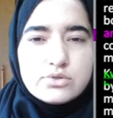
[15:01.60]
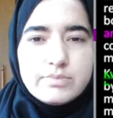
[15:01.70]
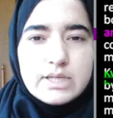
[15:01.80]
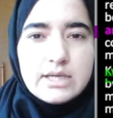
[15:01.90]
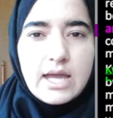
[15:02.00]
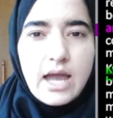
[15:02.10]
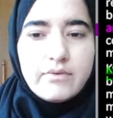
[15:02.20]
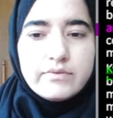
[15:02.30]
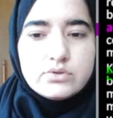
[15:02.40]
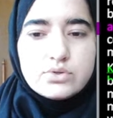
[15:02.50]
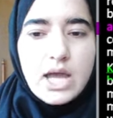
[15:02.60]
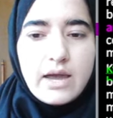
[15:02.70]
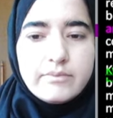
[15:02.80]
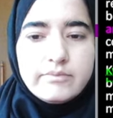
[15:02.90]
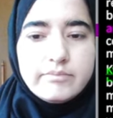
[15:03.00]
to be
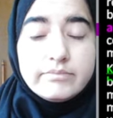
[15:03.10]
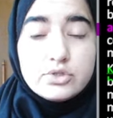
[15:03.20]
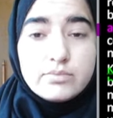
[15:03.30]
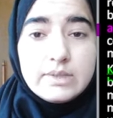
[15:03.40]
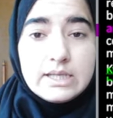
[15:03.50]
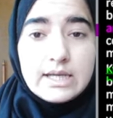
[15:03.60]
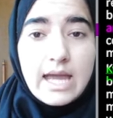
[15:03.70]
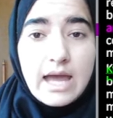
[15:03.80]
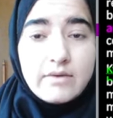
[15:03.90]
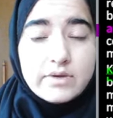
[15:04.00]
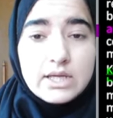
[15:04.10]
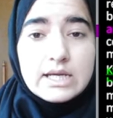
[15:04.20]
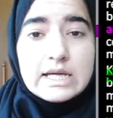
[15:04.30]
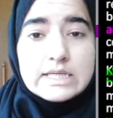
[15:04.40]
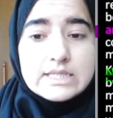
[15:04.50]
having
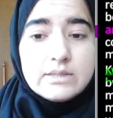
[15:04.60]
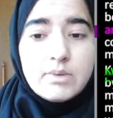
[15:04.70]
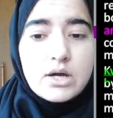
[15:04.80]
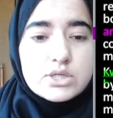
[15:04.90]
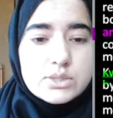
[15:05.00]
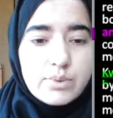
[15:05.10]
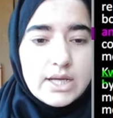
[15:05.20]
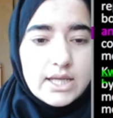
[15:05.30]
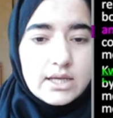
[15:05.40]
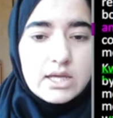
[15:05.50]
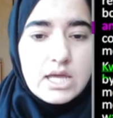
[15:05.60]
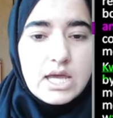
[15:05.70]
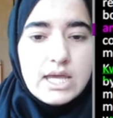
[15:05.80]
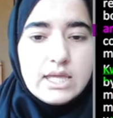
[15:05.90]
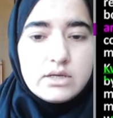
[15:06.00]
edema or swelling.
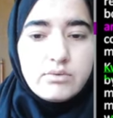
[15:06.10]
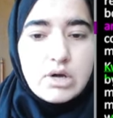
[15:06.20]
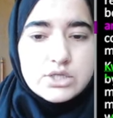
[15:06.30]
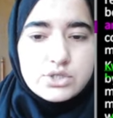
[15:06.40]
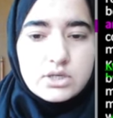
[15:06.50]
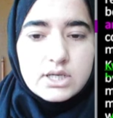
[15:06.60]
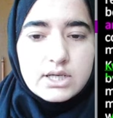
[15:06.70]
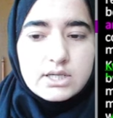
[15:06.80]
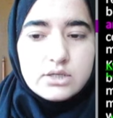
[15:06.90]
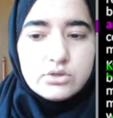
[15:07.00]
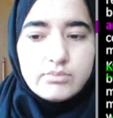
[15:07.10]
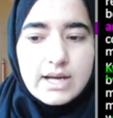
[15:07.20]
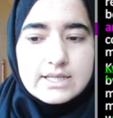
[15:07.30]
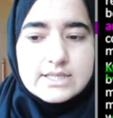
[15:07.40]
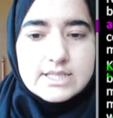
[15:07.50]
In kwashiorkor you
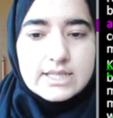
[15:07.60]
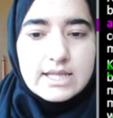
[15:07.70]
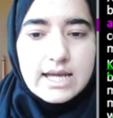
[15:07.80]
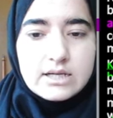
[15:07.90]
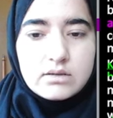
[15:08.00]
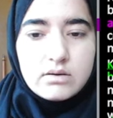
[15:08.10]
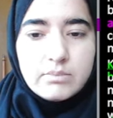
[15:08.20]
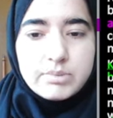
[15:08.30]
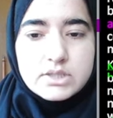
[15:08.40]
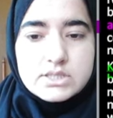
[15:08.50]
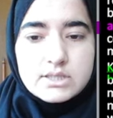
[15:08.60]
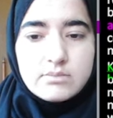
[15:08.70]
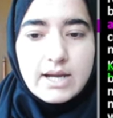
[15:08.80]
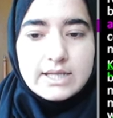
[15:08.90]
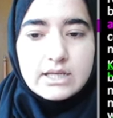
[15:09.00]
might see that a person
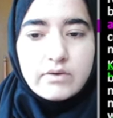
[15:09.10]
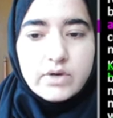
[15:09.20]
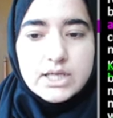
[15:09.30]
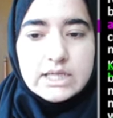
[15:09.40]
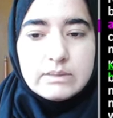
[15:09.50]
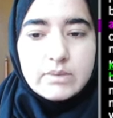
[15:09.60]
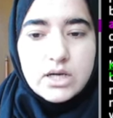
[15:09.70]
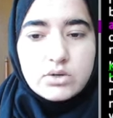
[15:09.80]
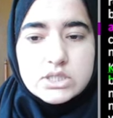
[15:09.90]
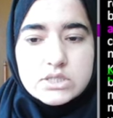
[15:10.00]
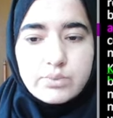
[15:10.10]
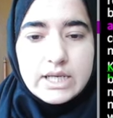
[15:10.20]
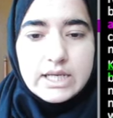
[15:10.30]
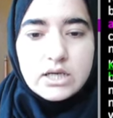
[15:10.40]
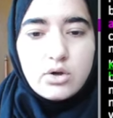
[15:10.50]
might have edema or
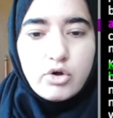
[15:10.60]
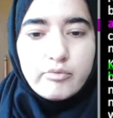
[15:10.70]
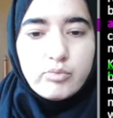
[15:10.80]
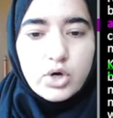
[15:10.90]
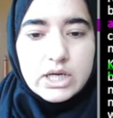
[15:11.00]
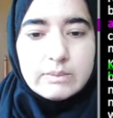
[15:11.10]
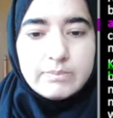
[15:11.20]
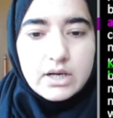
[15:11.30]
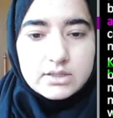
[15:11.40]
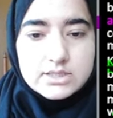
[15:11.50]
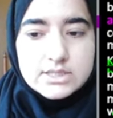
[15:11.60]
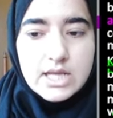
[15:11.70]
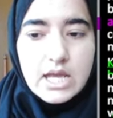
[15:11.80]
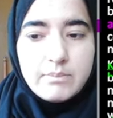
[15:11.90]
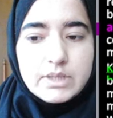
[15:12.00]
swelling of body parts,
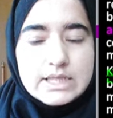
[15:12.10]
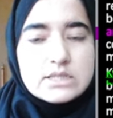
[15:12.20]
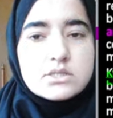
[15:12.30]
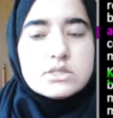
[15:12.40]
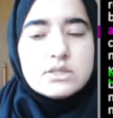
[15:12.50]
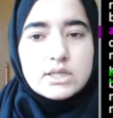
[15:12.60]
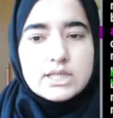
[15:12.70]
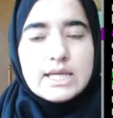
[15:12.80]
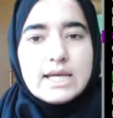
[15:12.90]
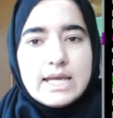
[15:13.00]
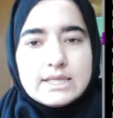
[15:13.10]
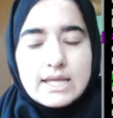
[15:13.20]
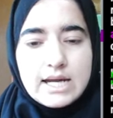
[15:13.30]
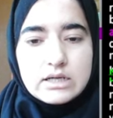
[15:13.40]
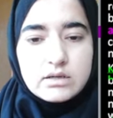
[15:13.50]
but it's nothing like
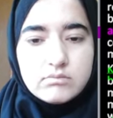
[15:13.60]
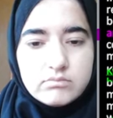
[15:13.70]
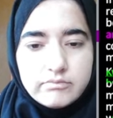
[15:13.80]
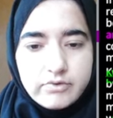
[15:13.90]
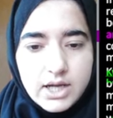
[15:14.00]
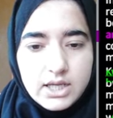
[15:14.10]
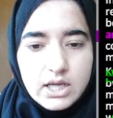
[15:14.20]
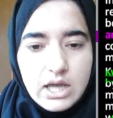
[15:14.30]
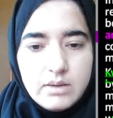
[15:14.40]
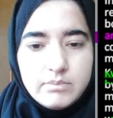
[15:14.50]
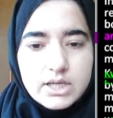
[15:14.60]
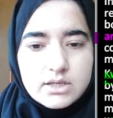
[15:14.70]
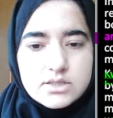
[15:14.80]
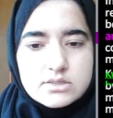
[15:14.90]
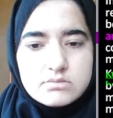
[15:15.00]
that. Why?
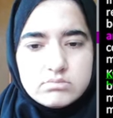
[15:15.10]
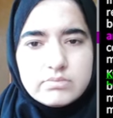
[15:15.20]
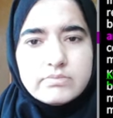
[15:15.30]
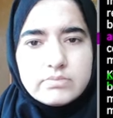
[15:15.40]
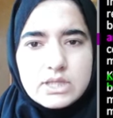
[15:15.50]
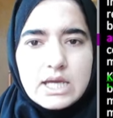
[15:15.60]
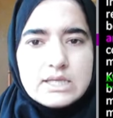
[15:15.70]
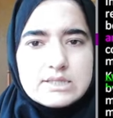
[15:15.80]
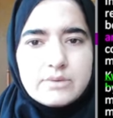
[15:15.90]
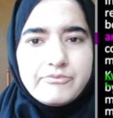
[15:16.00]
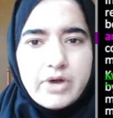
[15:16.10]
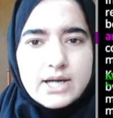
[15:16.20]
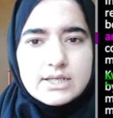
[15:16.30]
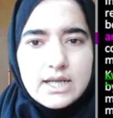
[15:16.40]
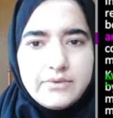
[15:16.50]
Because there is some
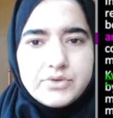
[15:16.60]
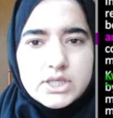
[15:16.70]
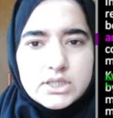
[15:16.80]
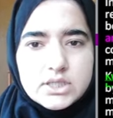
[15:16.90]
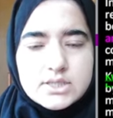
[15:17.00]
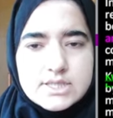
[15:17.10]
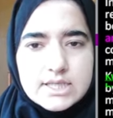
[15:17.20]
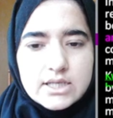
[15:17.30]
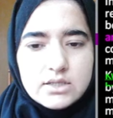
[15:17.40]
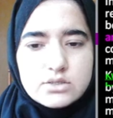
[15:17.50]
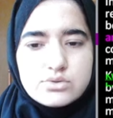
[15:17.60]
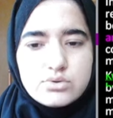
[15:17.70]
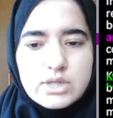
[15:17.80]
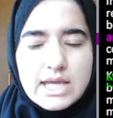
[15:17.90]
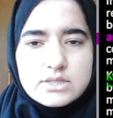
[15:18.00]
fat left under skin,
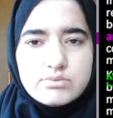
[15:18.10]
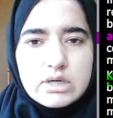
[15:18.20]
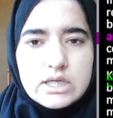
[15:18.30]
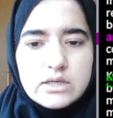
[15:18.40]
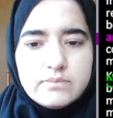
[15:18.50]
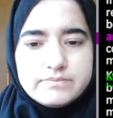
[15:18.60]
so that's why